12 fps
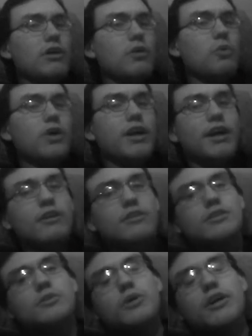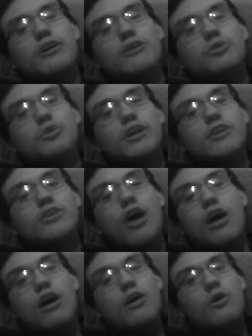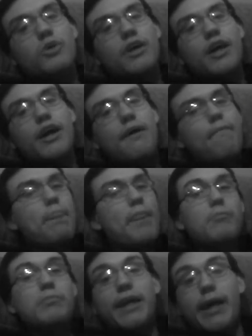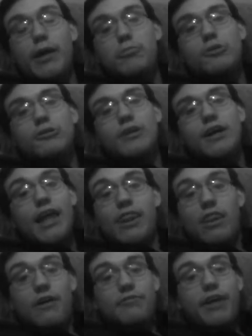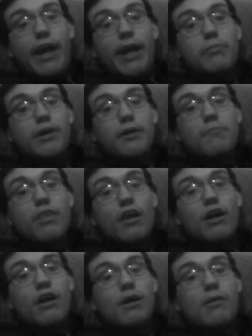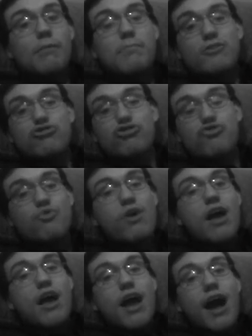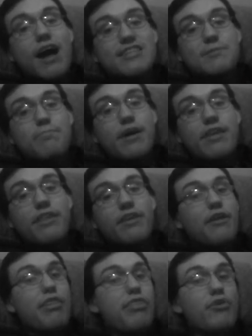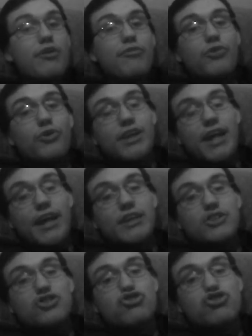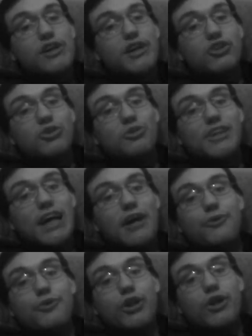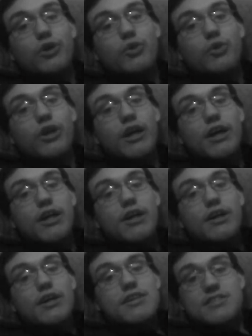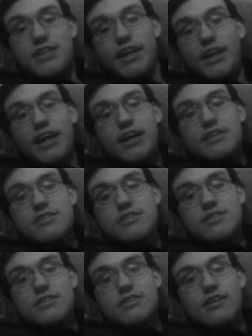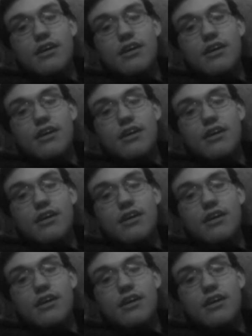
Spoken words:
What else? What else? What else? Oh yeah, I'm a gamer. I love gaming. I spent like 3 or 4 days trying to download Xenos.